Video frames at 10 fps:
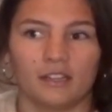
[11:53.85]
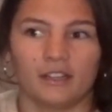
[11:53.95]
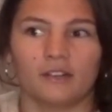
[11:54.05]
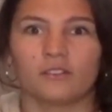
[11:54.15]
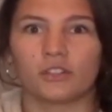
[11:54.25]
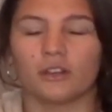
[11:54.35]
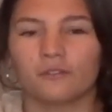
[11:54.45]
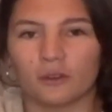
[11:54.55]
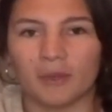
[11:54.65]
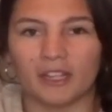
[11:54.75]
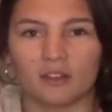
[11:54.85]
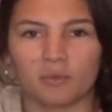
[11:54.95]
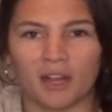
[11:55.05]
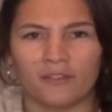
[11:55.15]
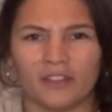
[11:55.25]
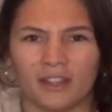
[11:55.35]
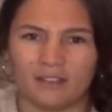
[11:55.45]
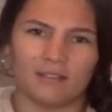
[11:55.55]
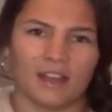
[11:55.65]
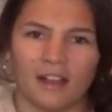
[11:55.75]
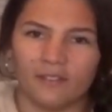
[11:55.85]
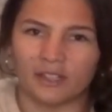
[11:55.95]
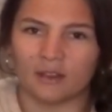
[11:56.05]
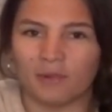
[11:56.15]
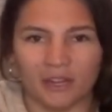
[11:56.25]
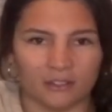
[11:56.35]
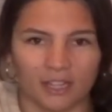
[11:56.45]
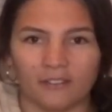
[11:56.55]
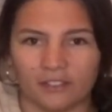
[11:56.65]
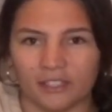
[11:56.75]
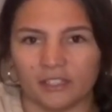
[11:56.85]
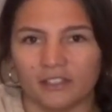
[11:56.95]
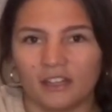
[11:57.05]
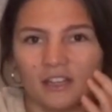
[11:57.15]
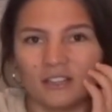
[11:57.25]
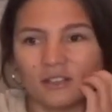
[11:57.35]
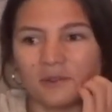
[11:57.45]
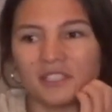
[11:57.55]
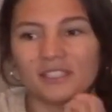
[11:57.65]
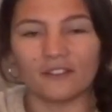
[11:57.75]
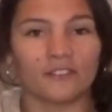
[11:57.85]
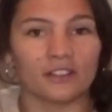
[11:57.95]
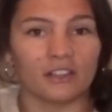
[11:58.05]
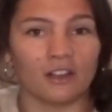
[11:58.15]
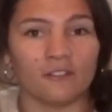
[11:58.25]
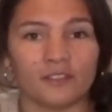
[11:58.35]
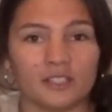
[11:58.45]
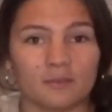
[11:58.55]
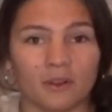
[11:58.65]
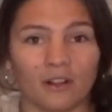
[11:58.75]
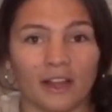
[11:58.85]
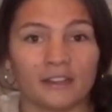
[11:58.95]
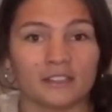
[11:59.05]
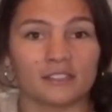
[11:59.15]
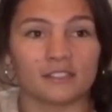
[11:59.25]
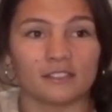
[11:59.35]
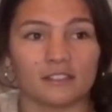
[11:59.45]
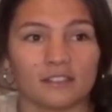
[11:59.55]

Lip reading: in return for making a profit and having a better livelihood. So it's definitely all feasible, and it's